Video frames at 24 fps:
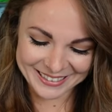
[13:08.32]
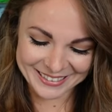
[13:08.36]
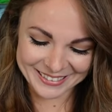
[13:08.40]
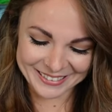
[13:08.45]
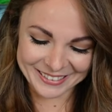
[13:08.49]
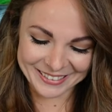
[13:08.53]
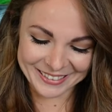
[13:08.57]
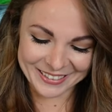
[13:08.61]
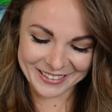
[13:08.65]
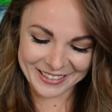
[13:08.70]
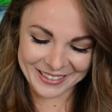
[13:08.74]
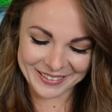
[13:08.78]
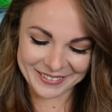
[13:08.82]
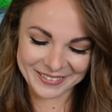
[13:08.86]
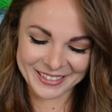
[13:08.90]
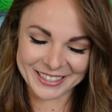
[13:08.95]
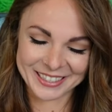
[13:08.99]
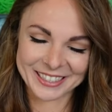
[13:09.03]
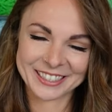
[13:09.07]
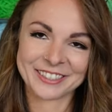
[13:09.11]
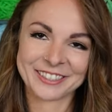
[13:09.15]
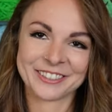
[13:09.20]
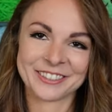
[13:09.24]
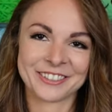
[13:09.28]
so I'm
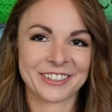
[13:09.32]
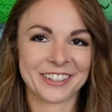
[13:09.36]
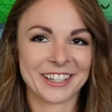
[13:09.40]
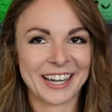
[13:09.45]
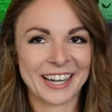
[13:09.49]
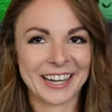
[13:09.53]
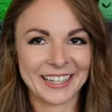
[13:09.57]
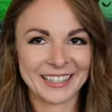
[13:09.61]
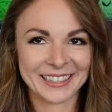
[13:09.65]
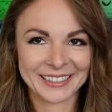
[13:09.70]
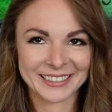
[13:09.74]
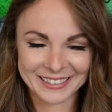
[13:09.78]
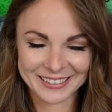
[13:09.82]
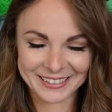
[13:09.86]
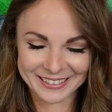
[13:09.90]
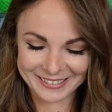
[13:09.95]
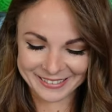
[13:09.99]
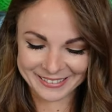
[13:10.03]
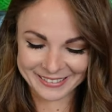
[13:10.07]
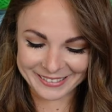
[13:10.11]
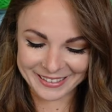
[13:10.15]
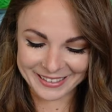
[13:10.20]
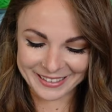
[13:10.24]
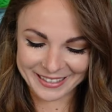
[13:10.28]
gonna do gray and
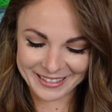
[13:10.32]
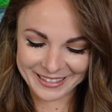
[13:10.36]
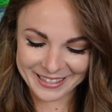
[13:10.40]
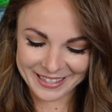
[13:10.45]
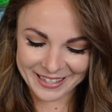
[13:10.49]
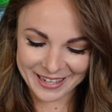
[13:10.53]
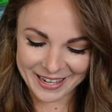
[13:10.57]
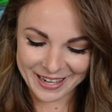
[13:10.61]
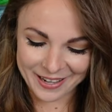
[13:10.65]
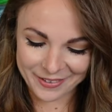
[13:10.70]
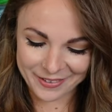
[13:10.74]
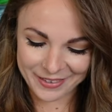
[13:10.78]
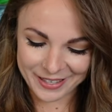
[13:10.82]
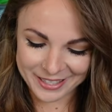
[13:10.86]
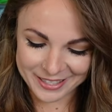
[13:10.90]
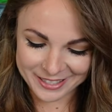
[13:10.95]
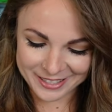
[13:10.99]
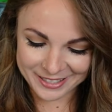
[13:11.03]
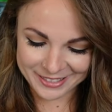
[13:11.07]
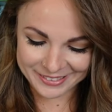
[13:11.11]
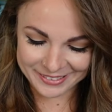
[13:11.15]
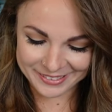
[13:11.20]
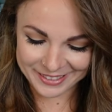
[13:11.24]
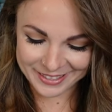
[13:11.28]
see how that
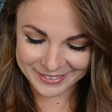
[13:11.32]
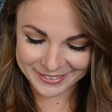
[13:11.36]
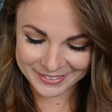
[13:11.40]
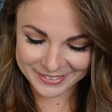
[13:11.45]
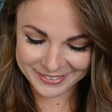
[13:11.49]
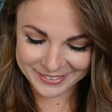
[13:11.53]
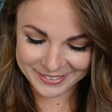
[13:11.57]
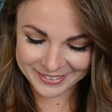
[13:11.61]
turns out.